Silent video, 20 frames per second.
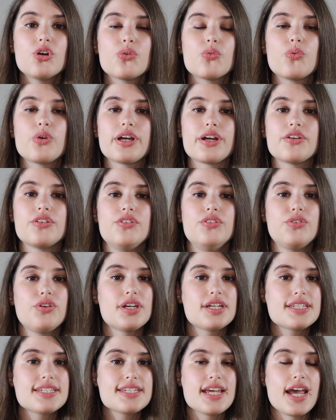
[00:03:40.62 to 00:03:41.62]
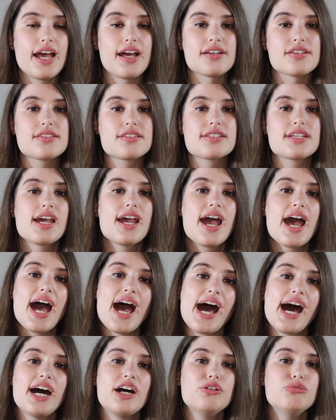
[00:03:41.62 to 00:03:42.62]
where you could test
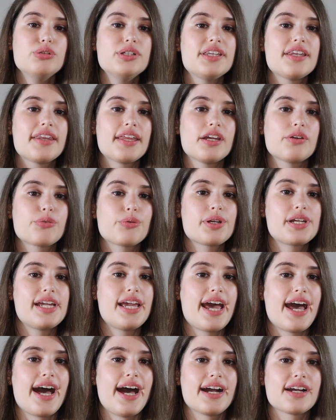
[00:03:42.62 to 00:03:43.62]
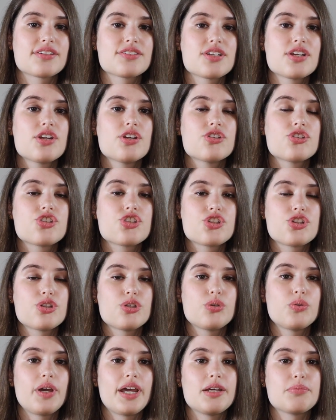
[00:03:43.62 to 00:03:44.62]
how would they react
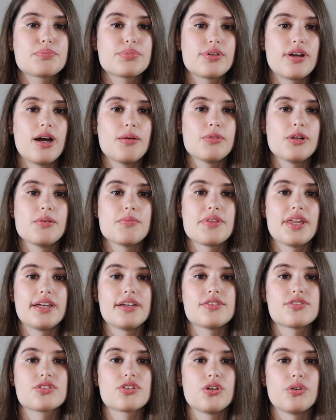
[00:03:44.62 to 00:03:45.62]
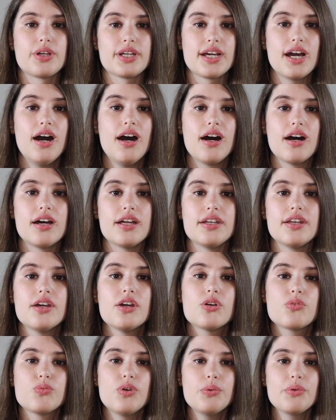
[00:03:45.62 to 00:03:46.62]
to a problem that is going on,
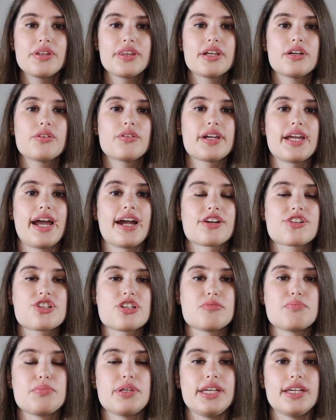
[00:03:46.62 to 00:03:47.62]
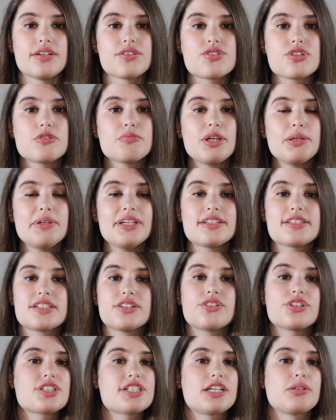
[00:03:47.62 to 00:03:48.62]
what would their reaction be? So maybe a
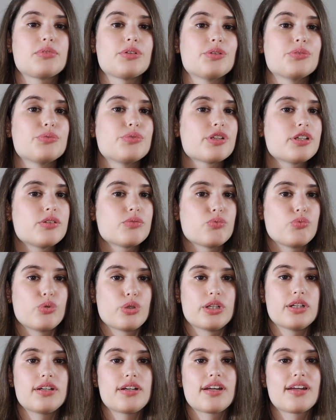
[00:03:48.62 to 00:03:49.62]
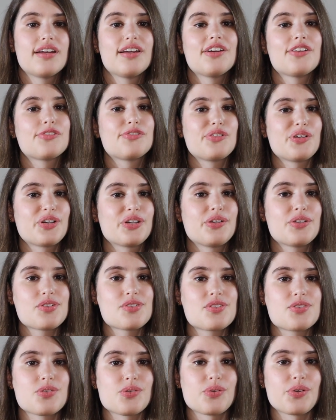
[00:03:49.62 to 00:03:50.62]
dinner table wouldn't work for your
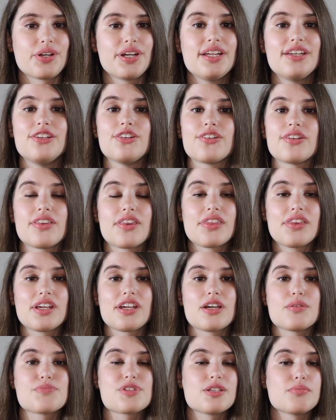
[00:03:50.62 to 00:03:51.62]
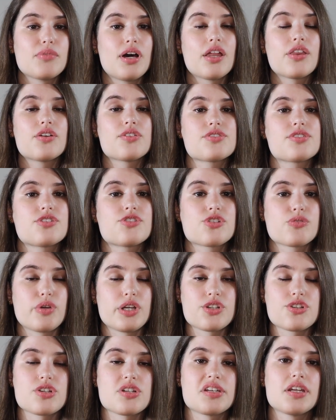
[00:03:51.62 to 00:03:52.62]
story and you can think up some other
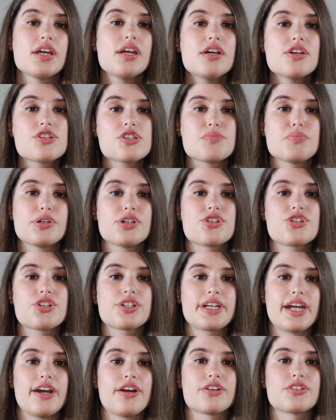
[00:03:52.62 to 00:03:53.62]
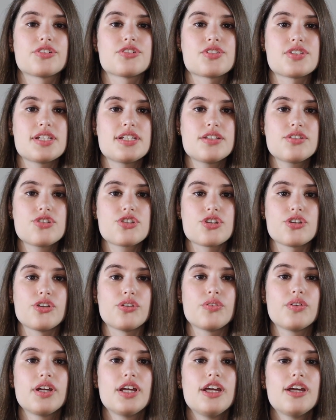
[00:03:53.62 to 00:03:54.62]
situation to put your characters
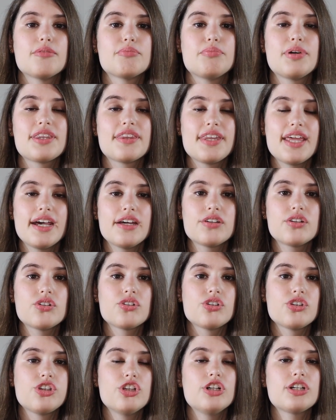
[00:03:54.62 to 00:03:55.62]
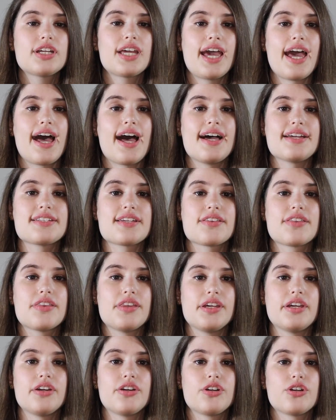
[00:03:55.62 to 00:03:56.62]
into. But then look at
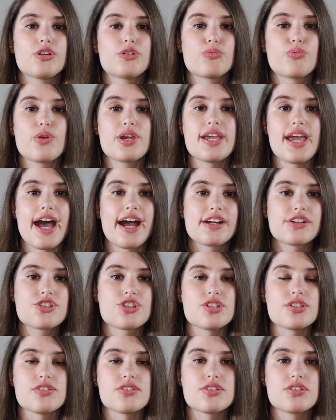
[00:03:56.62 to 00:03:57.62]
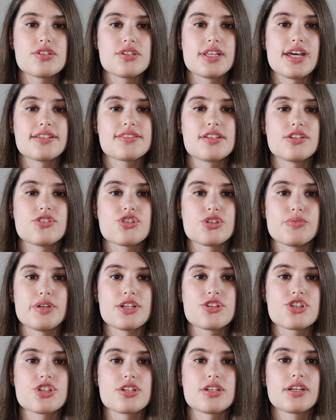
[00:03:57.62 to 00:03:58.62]
their reactions to that
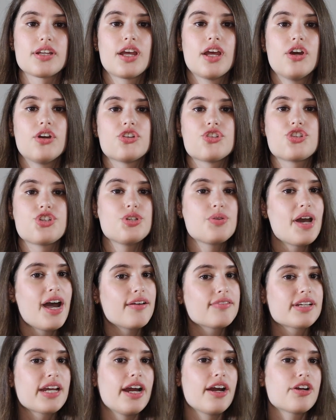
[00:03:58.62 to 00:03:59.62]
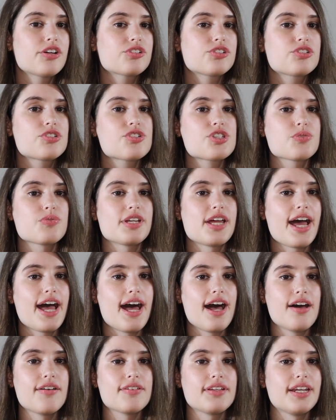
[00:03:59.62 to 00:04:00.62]
situation. Do you have characters that would
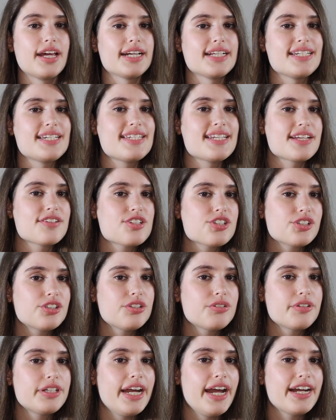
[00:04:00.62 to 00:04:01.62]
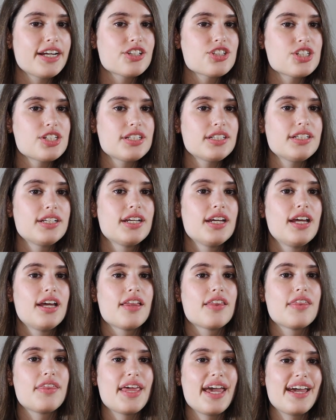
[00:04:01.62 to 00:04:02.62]
have an identical reaction?
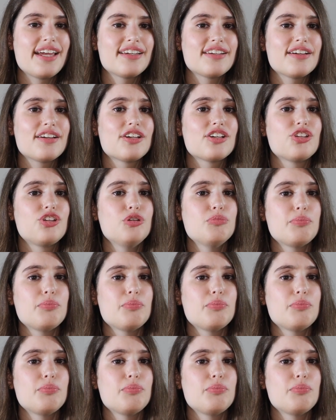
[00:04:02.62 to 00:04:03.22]
Then you